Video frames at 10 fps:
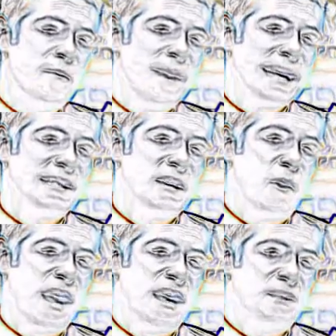your messy
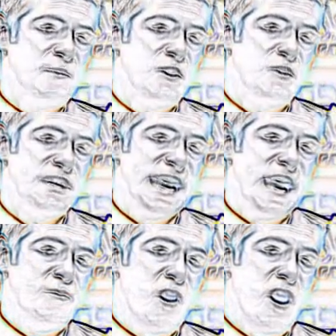ways, but you were
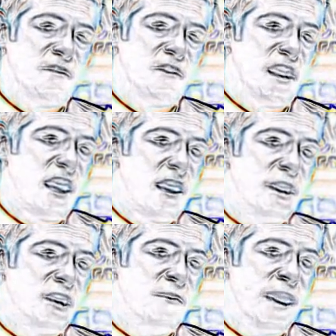dead wrong for the
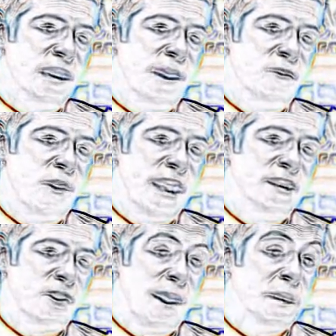comment you made about Ray
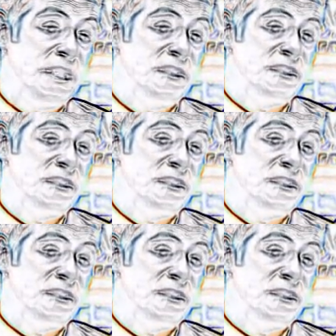dropping the